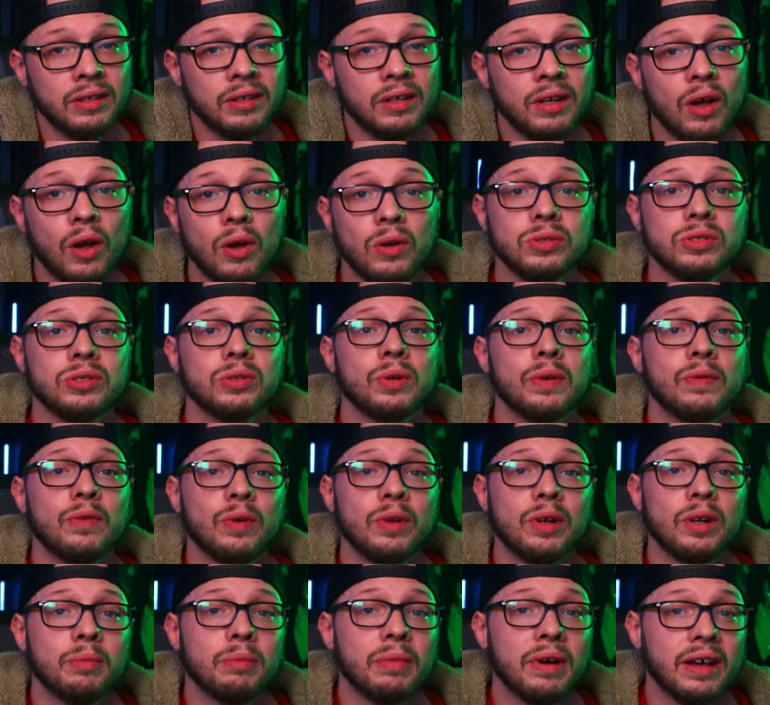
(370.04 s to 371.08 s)
Also, if you
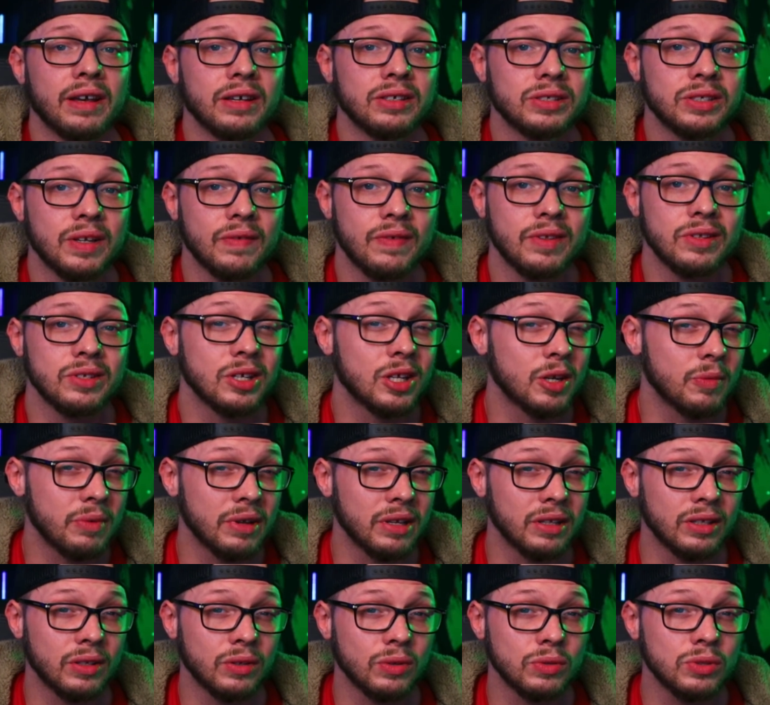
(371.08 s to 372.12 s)
end up buying stuff that's going to be
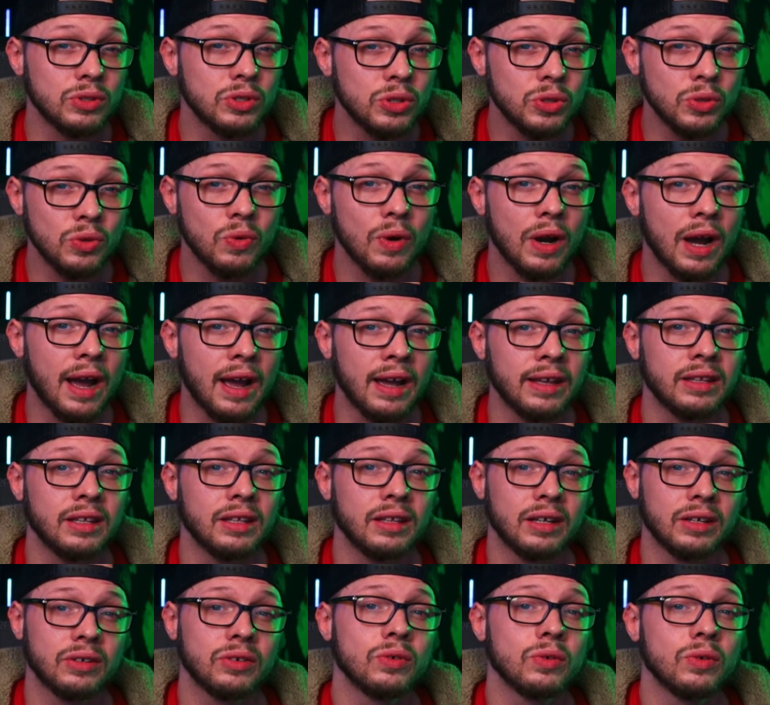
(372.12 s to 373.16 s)
a little too high in the
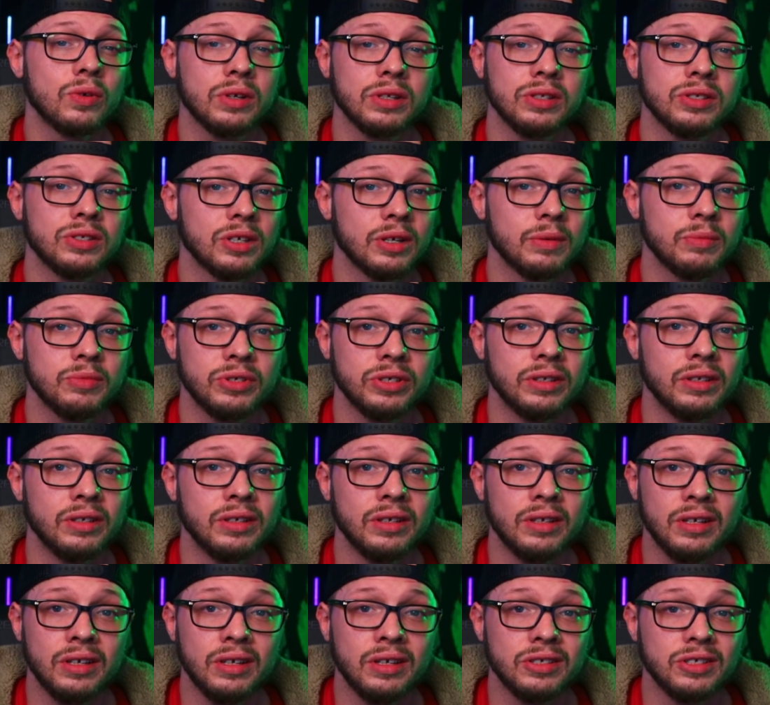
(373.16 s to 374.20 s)
electrical consumption,
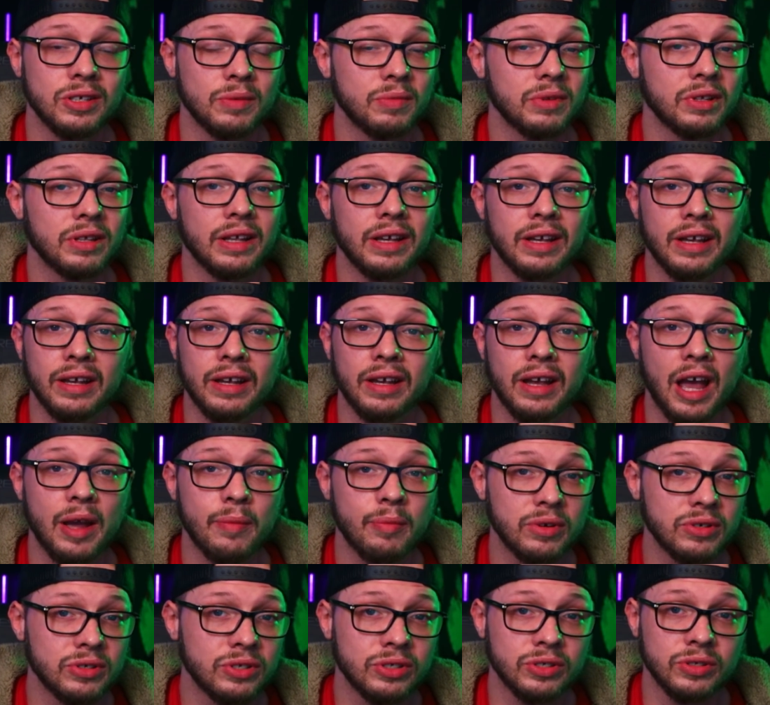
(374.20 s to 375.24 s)
something like a high
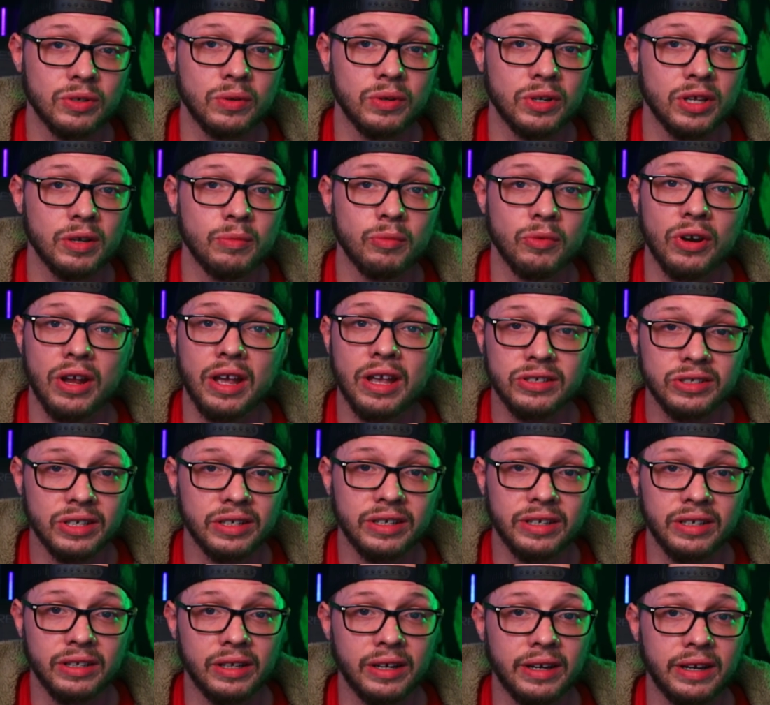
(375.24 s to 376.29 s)
pressure sodium or
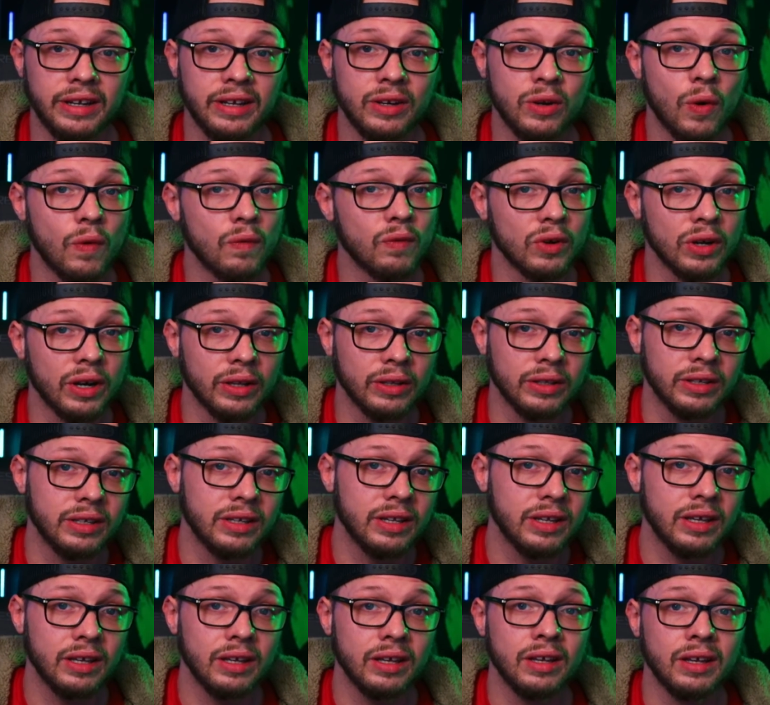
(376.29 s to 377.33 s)
HID lighting over an
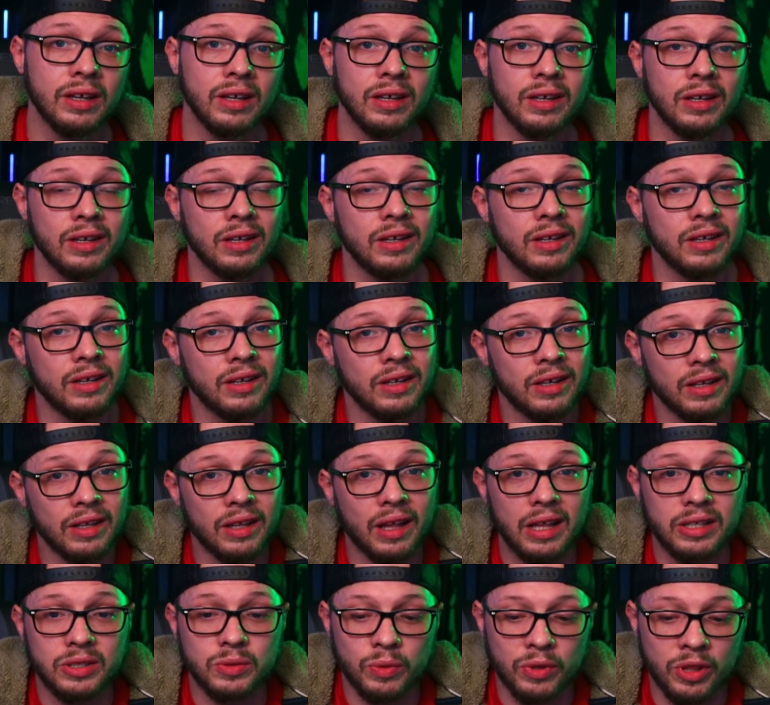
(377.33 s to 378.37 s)
LED,
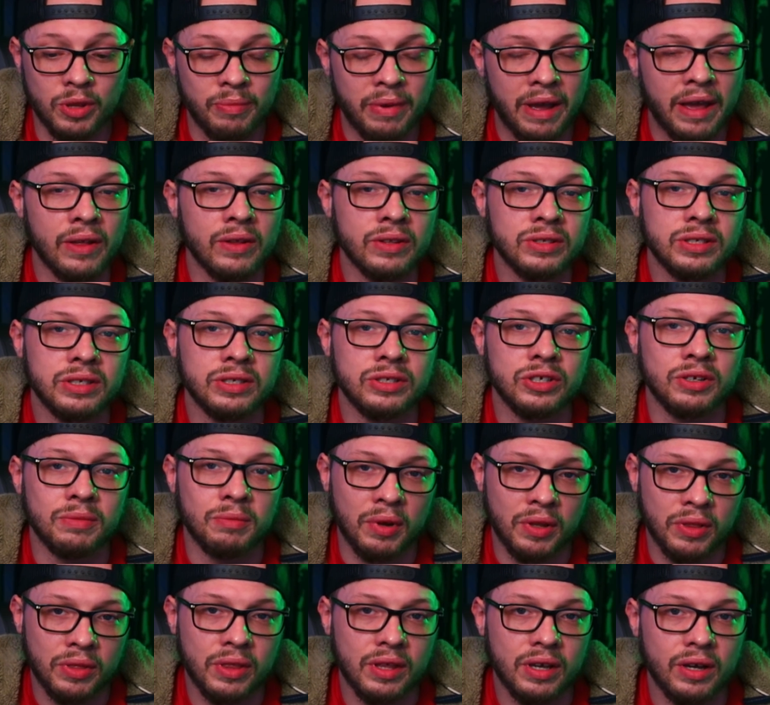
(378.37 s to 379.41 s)
that's where the balance is your
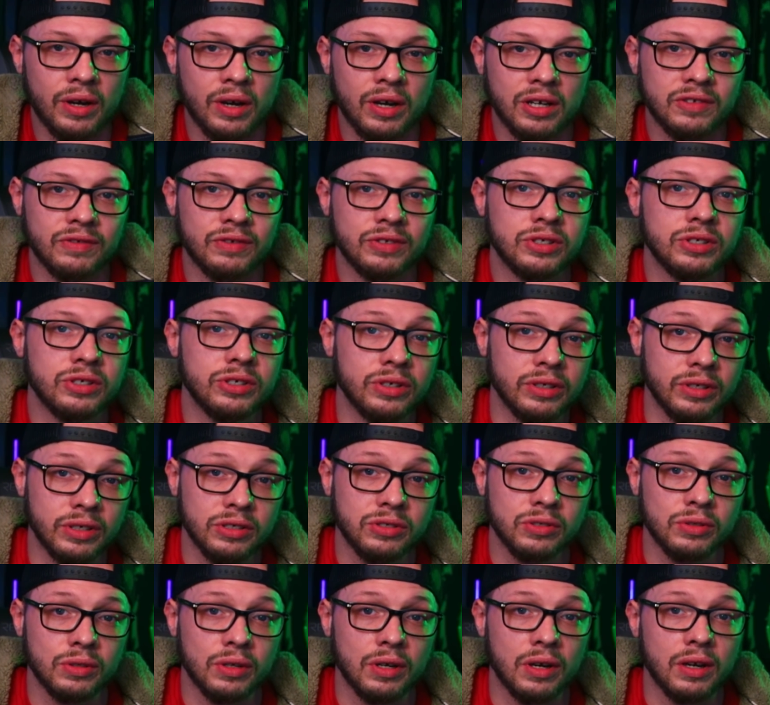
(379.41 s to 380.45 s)
monthly cost versus your
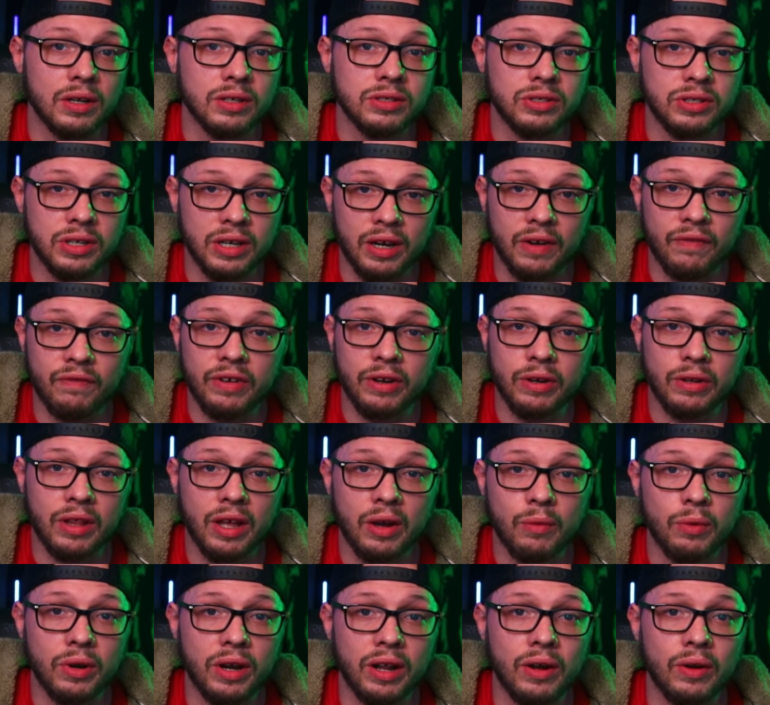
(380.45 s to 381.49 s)
initial cost. You got to figure
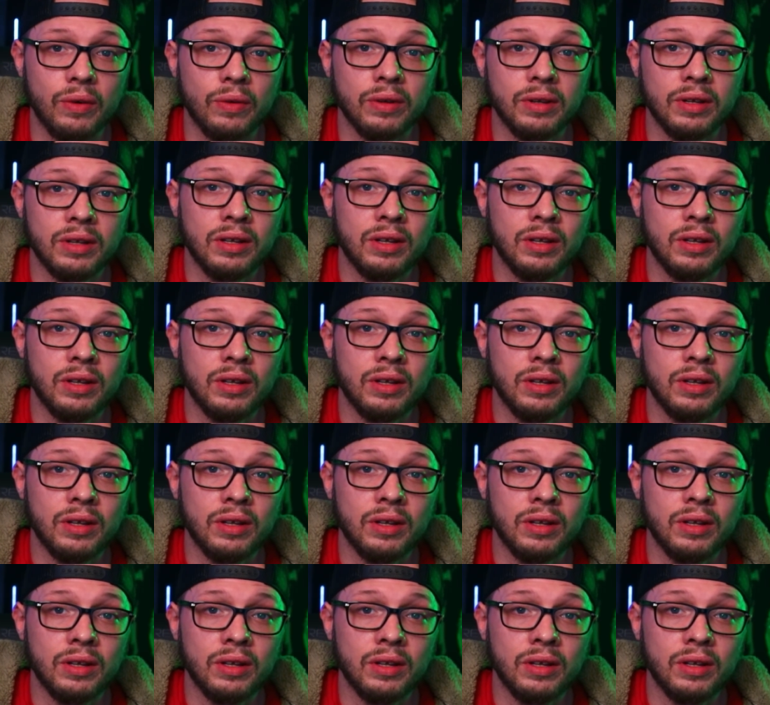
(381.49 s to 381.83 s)
that one out.